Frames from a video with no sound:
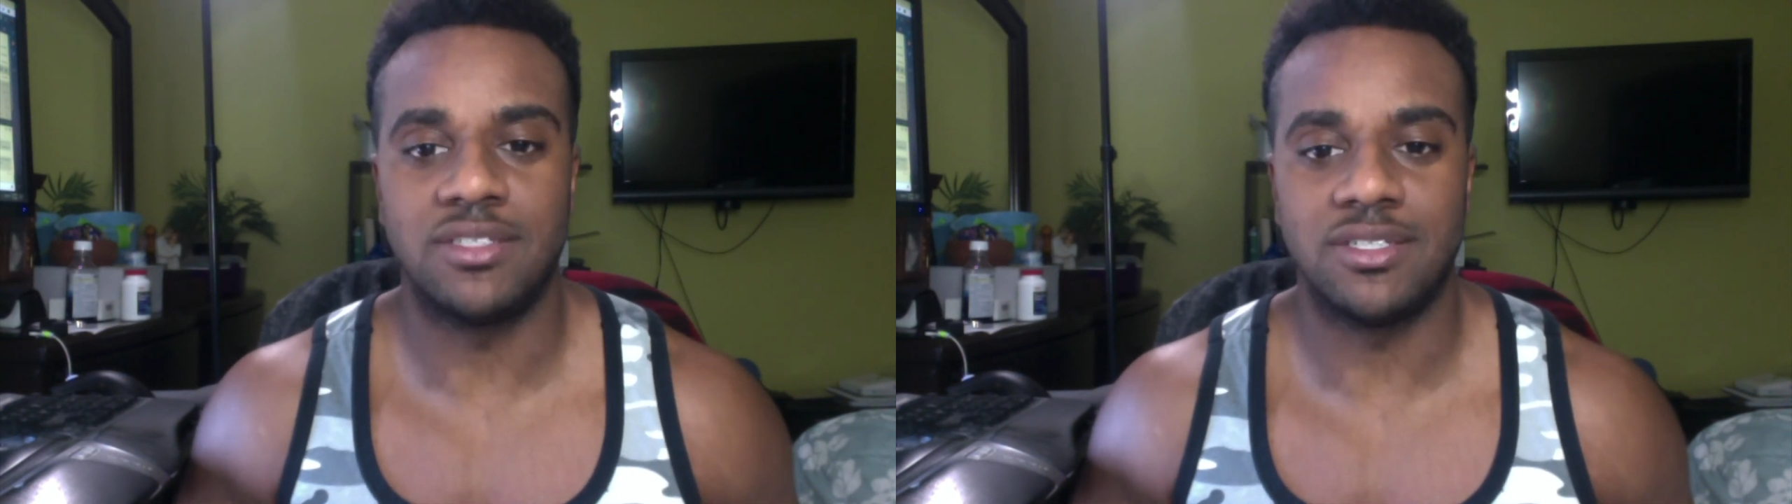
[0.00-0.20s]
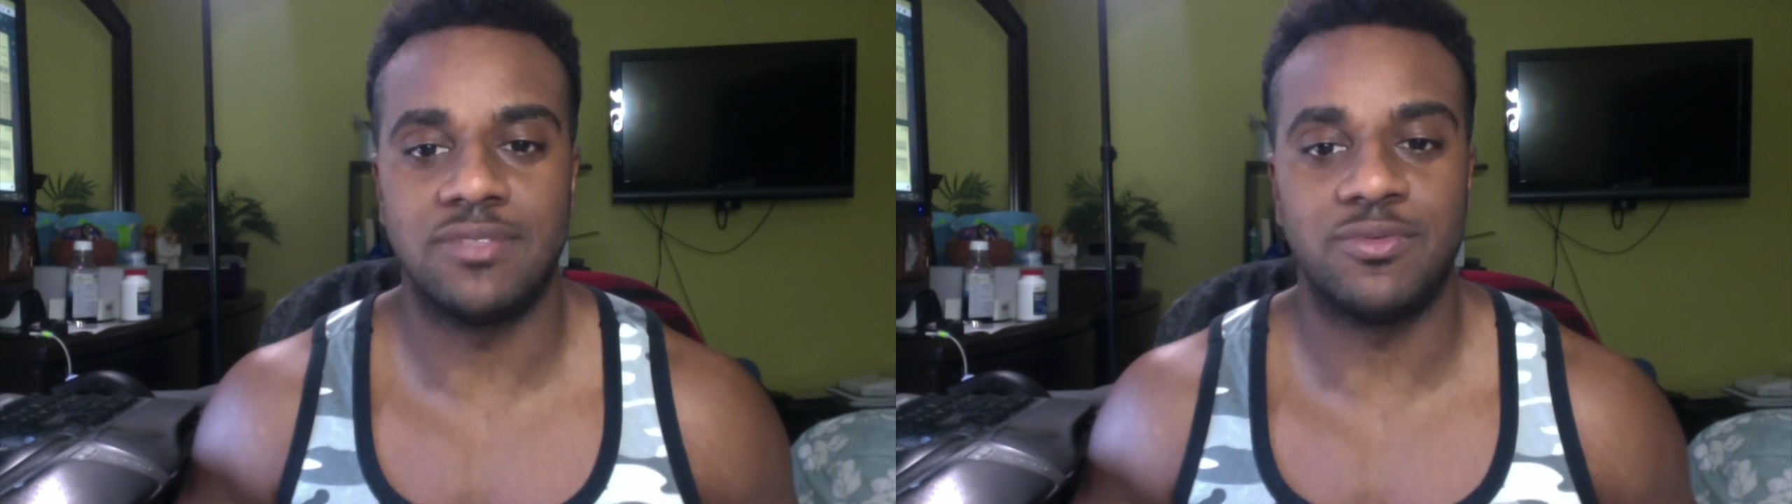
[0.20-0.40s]

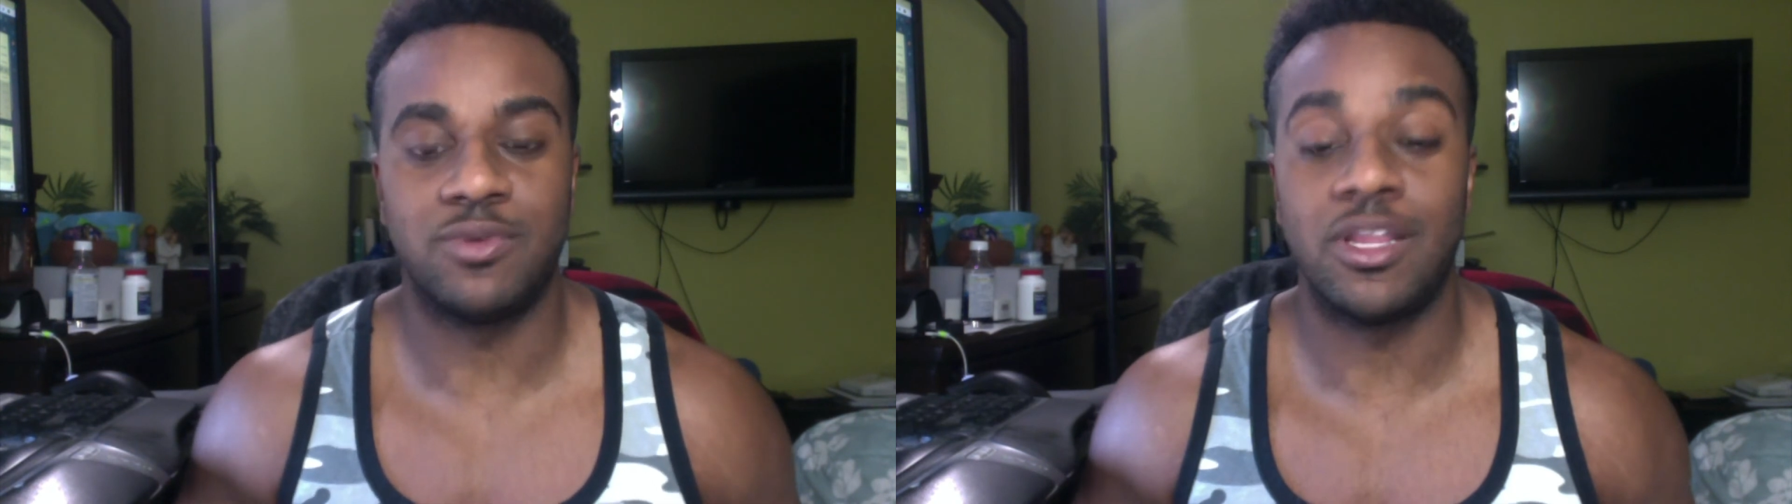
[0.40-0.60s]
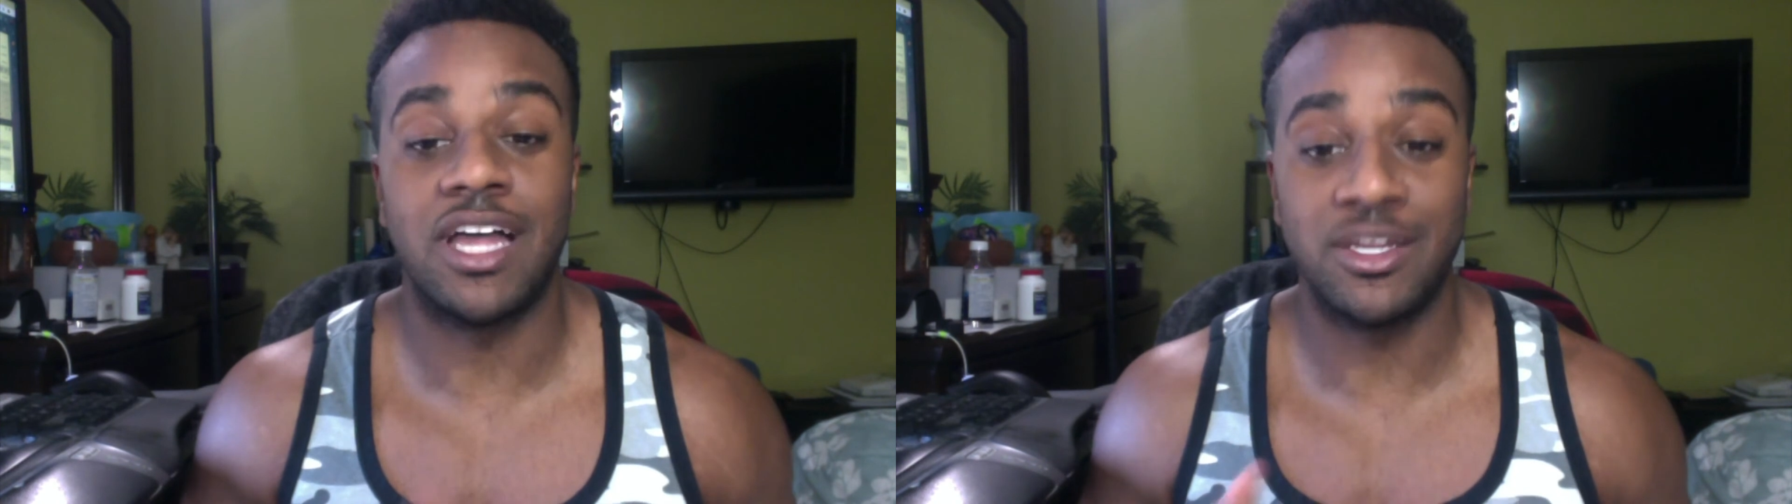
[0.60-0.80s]
and for a
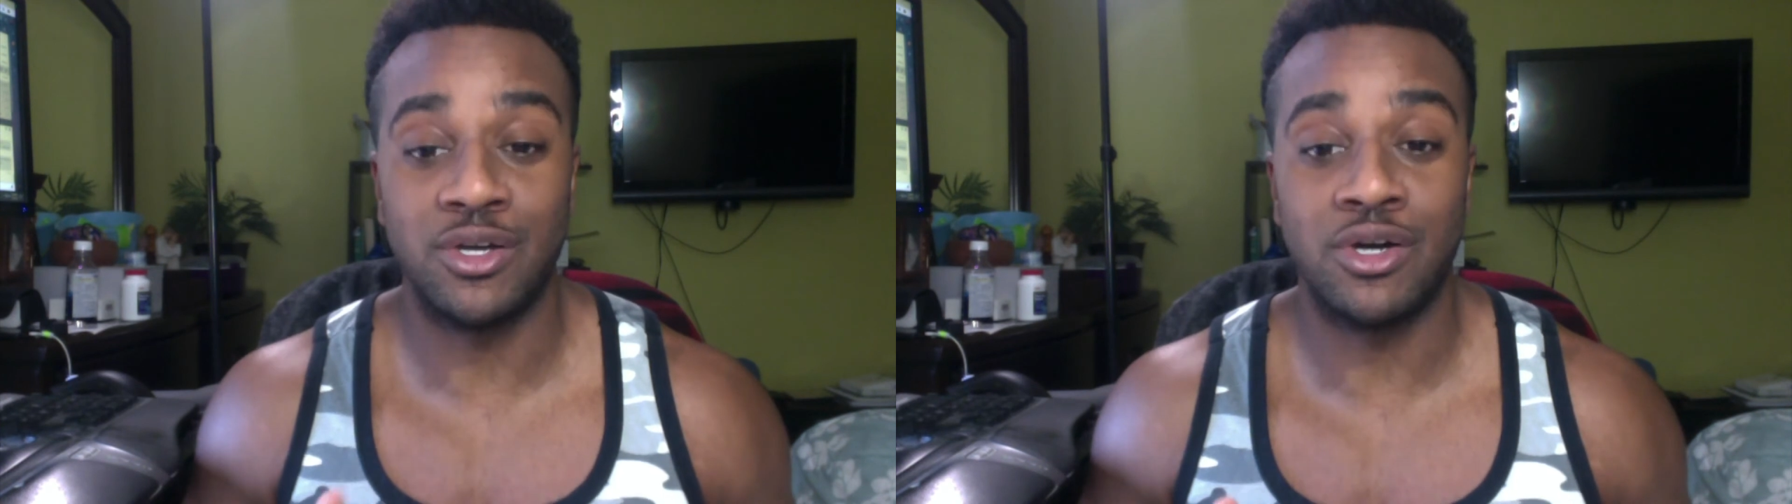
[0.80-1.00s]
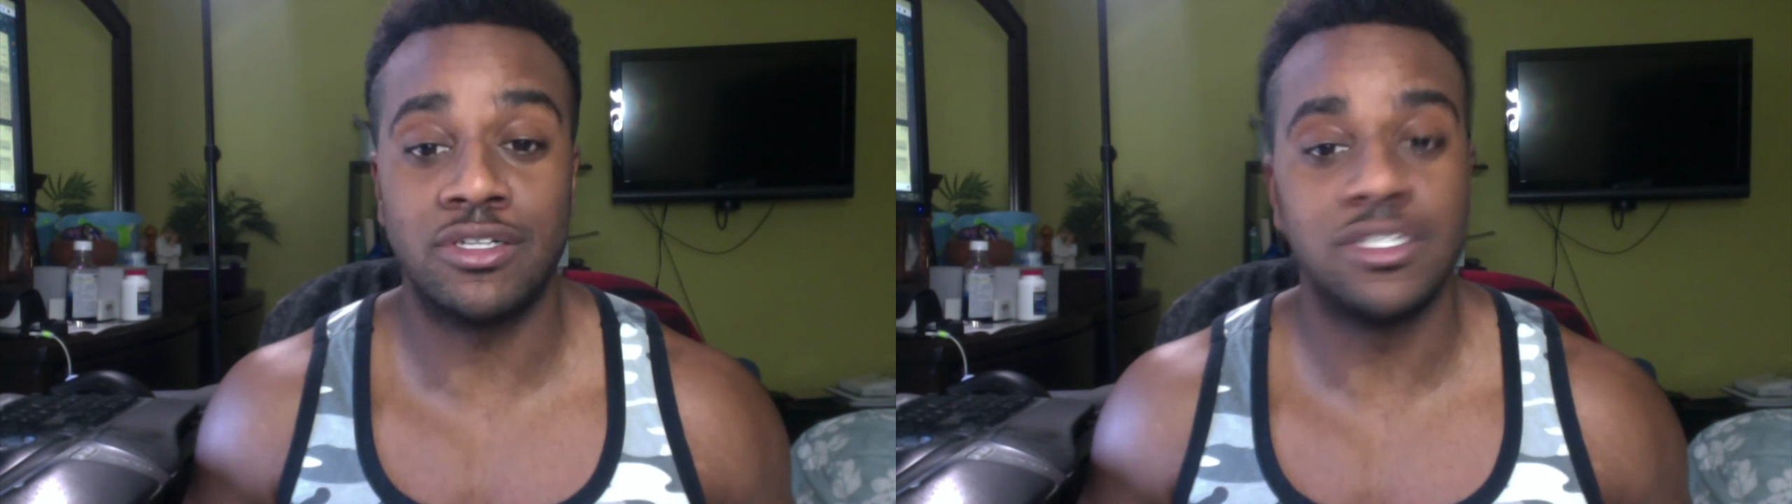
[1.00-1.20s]
lot of
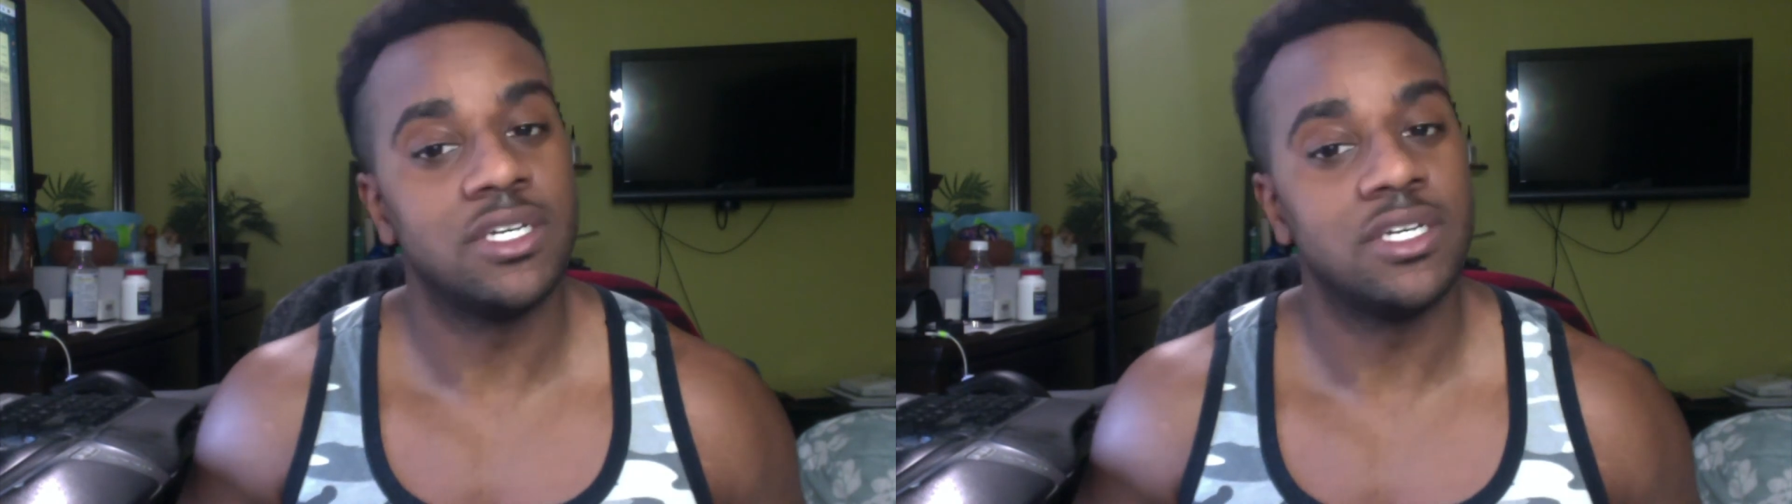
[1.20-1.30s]
y'all,